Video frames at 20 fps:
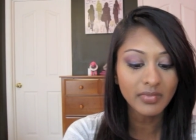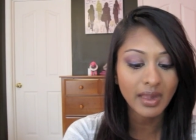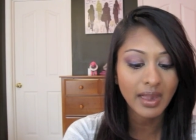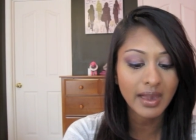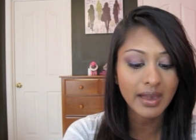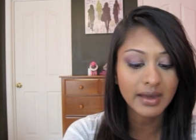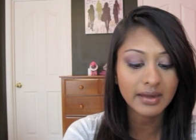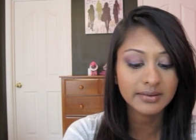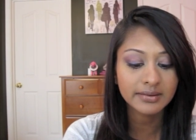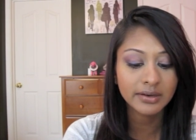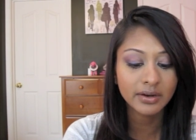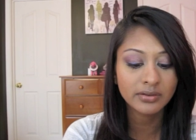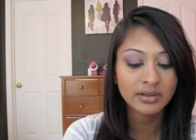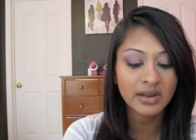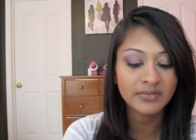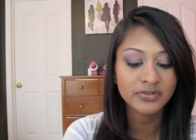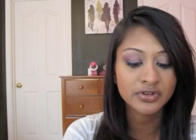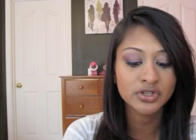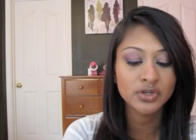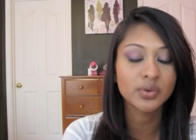and you don't
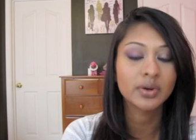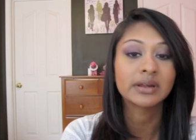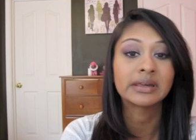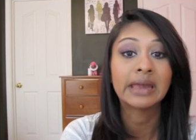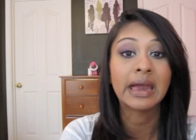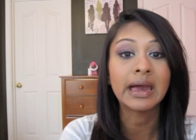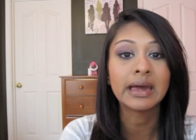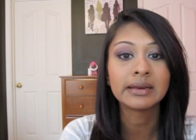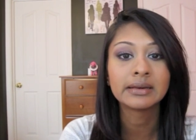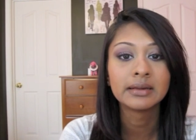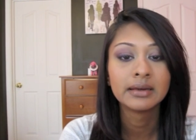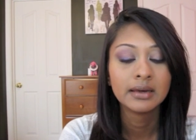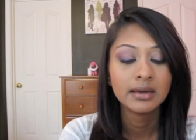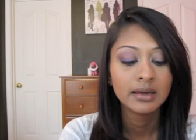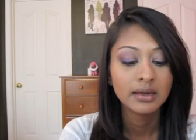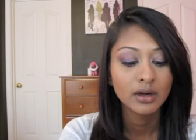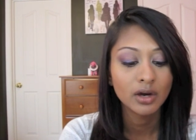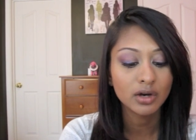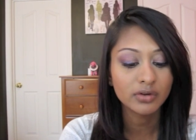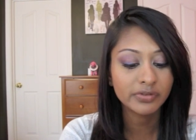have to do it again.
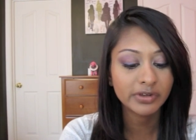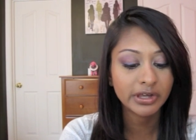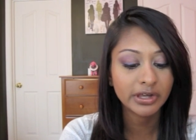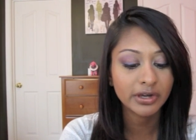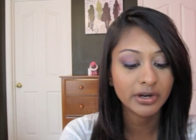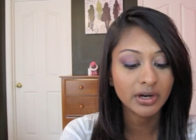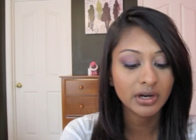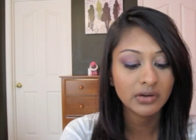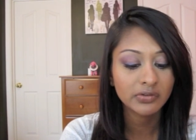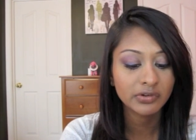Over here,